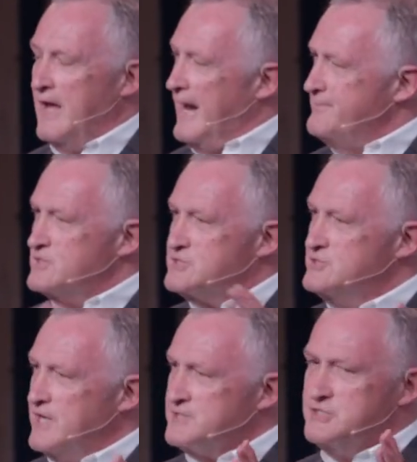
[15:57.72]
and I'm just
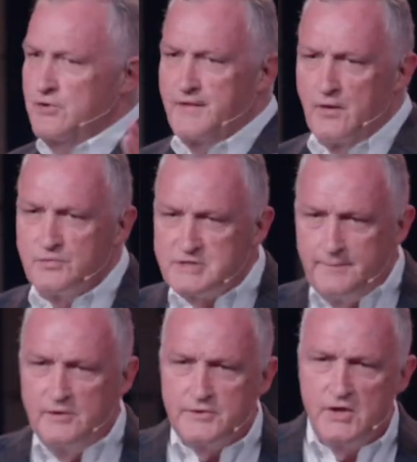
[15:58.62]
suggesting to you that
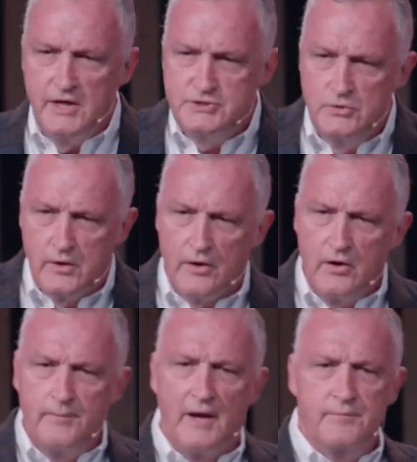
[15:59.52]
some of the things you
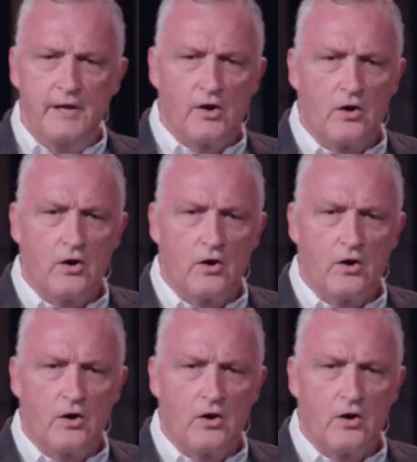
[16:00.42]
learn by being